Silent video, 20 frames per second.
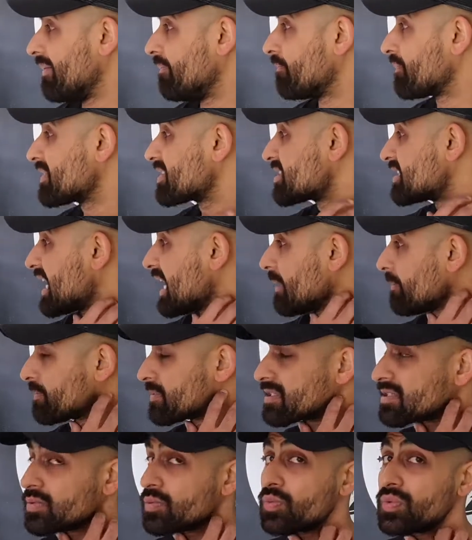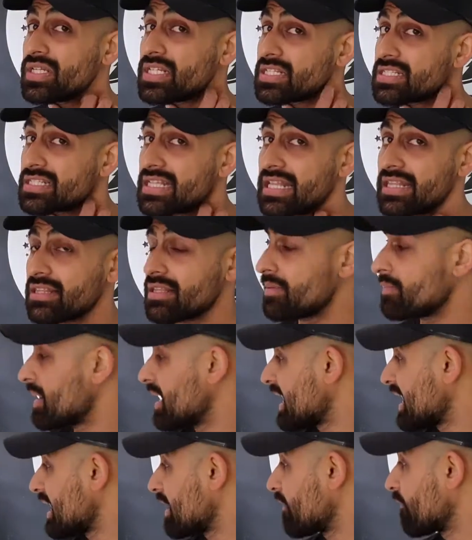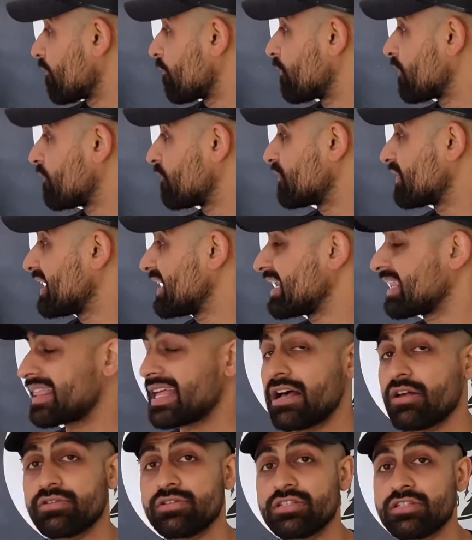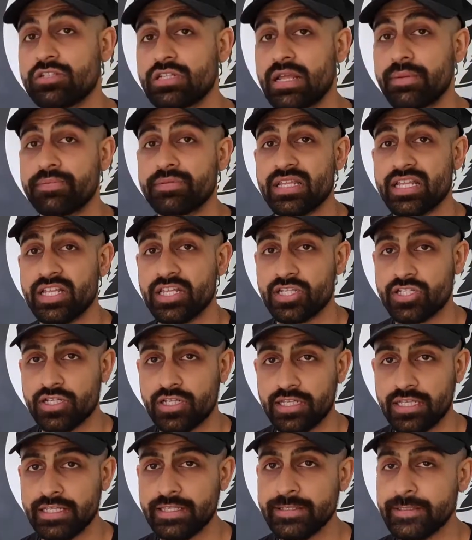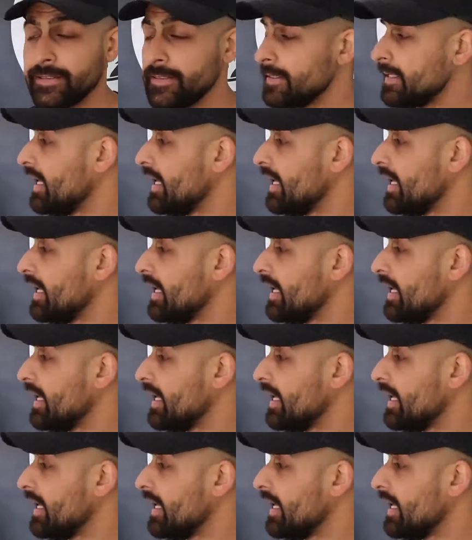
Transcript: Steps, we set them at 15,000 steps initially.